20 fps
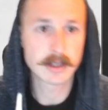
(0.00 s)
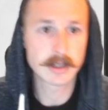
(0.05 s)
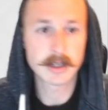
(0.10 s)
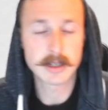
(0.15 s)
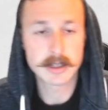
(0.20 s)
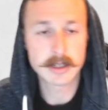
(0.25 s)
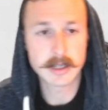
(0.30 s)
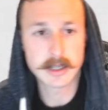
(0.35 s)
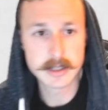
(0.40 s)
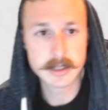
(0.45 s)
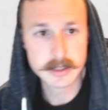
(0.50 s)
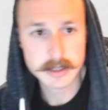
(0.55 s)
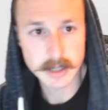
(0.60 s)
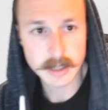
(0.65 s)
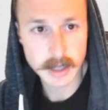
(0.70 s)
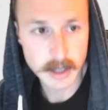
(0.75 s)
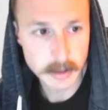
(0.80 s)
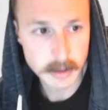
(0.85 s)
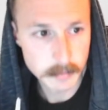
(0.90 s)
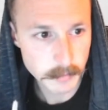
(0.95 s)
is
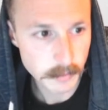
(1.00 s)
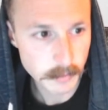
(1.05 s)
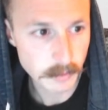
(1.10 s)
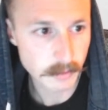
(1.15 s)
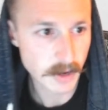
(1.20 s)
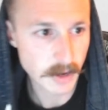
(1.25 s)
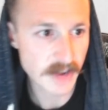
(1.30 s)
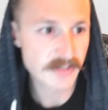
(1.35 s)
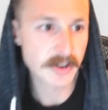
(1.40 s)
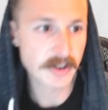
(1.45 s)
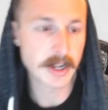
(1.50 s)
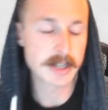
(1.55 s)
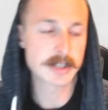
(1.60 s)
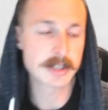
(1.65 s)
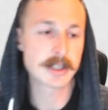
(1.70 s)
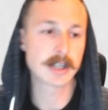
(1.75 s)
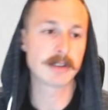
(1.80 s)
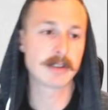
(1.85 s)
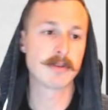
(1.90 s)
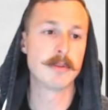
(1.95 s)
rough against
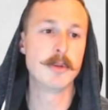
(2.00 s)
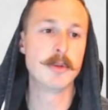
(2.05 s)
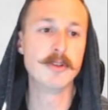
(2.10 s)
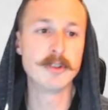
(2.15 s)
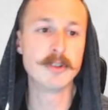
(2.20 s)
like removal